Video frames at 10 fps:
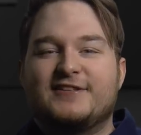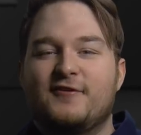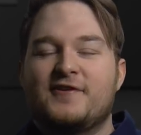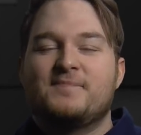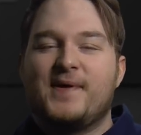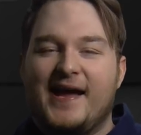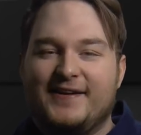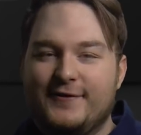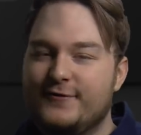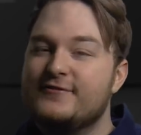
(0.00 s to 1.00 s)
is sort of bad
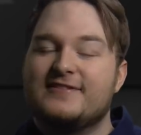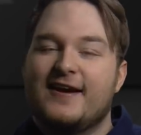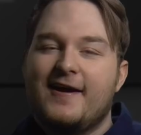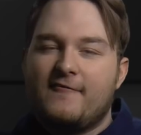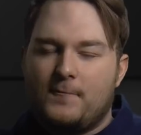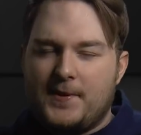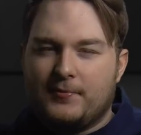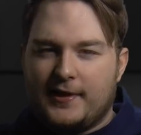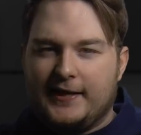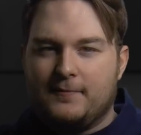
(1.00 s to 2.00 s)
news for
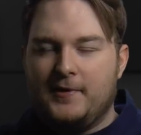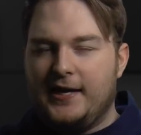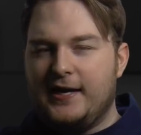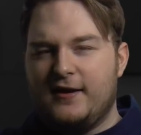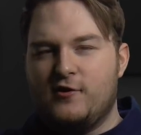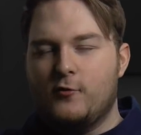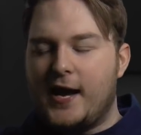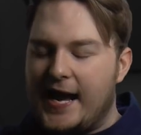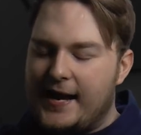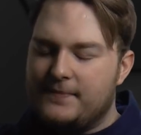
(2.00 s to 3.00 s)
people like me who
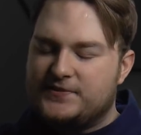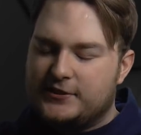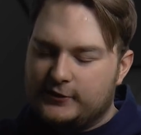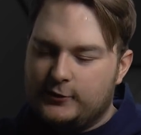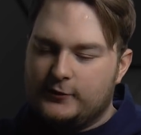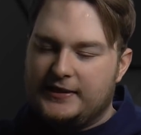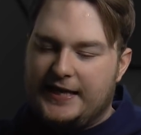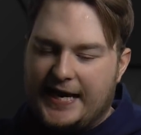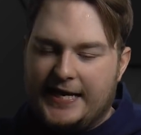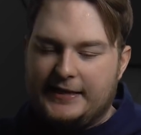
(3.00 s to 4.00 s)

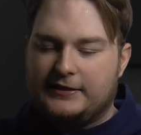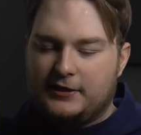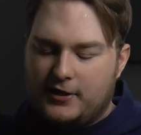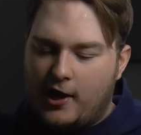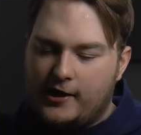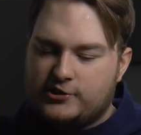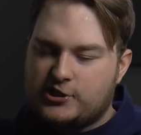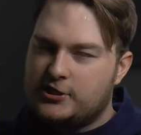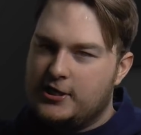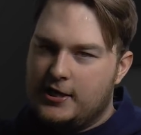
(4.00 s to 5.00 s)
absolutely hate the
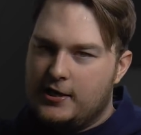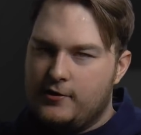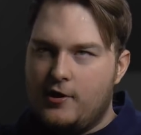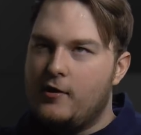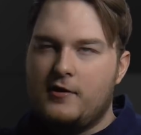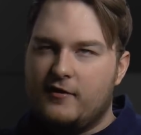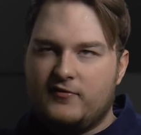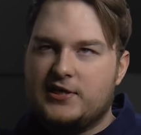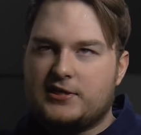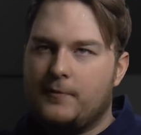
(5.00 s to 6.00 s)
notch no, none of
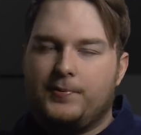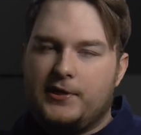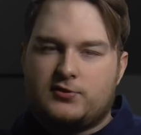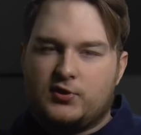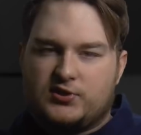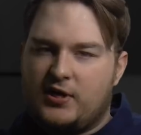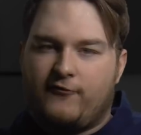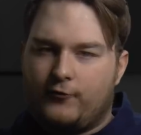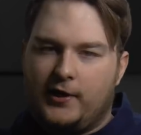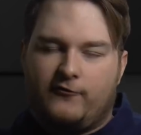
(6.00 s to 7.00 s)
these companies are
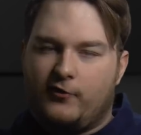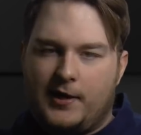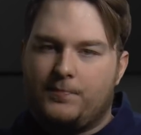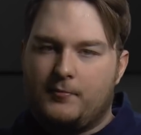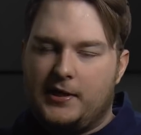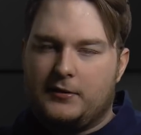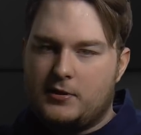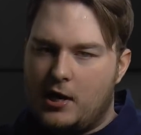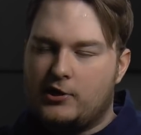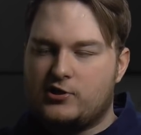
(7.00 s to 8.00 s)
suffering for implementing
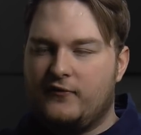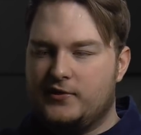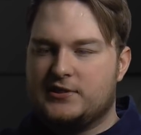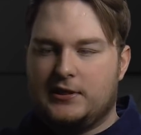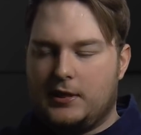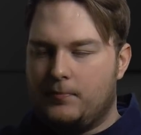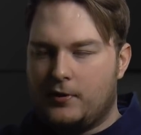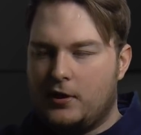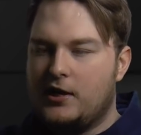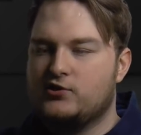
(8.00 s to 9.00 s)
the notch. Obviously, they
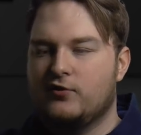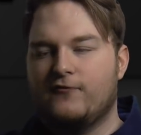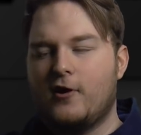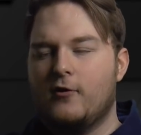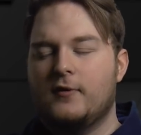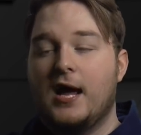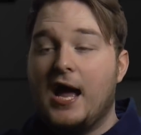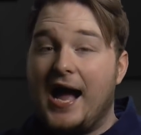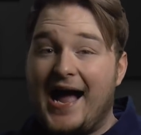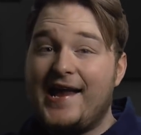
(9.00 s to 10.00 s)
put a notch in the phone.
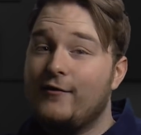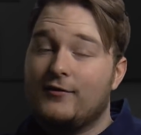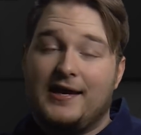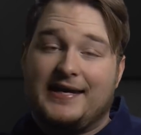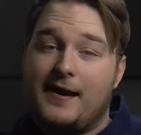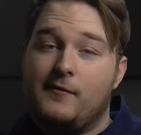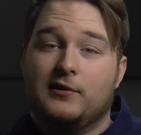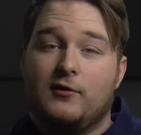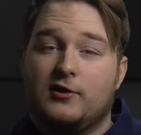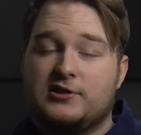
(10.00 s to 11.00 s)
I don't like how
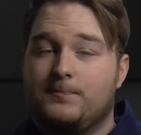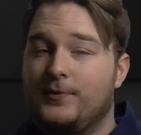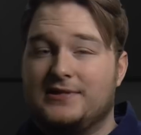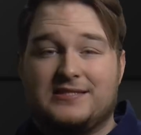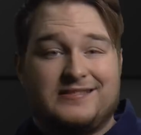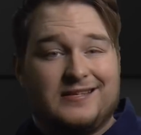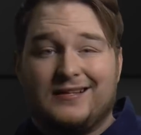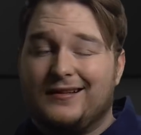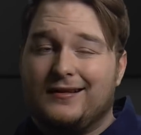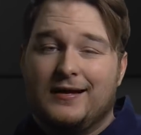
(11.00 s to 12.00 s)
it looks, but
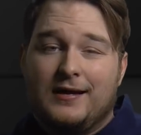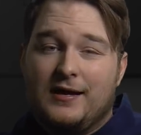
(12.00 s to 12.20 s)
still,